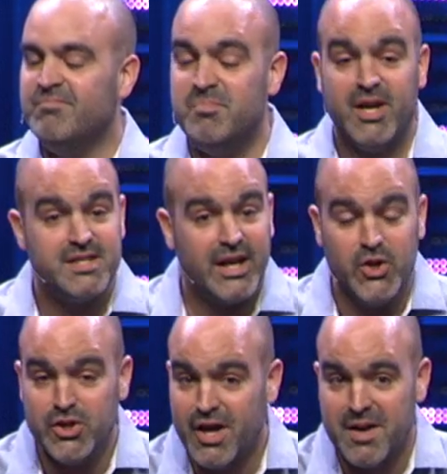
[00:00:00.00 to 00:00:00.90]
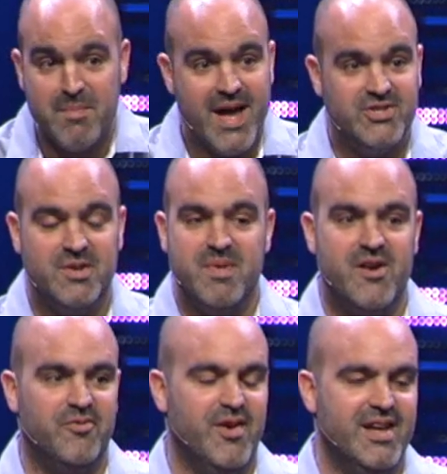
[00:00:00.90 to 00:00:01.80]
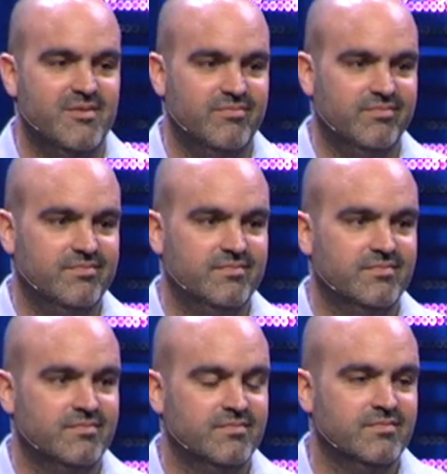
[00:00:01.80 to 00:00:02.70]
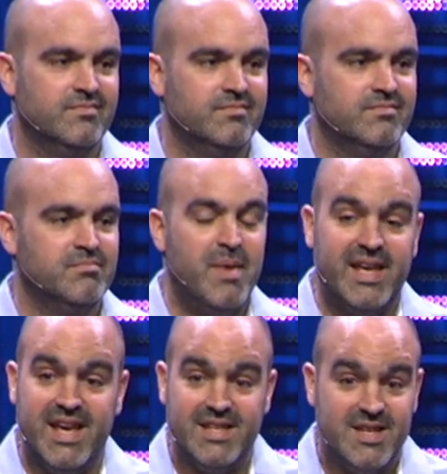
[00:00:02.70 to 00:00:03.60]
because I could not imagine a better fit. My kids